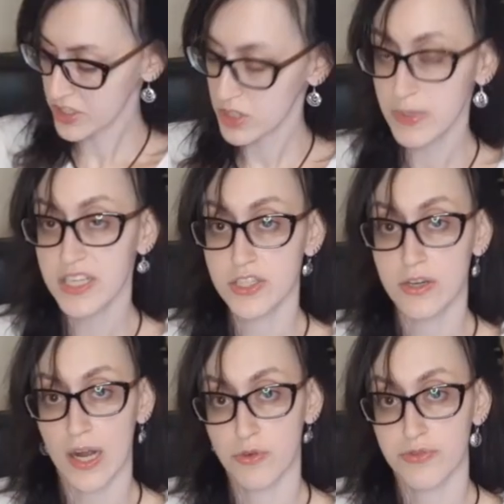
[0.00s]
just because
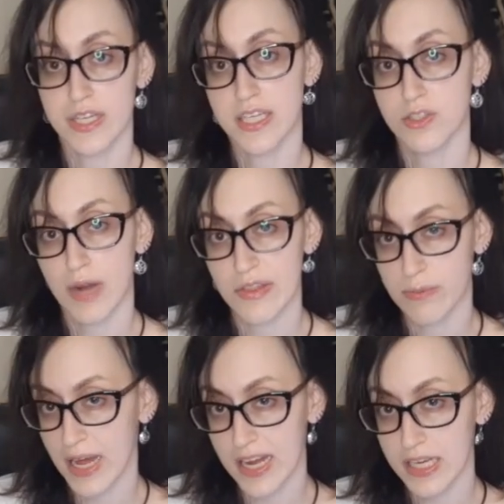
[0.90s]
her outfit is rather
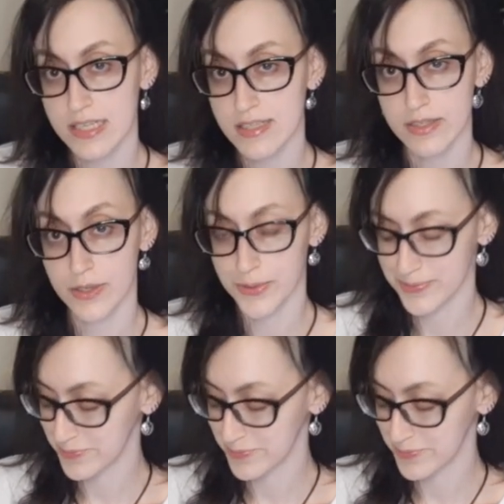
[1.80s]
baggy. So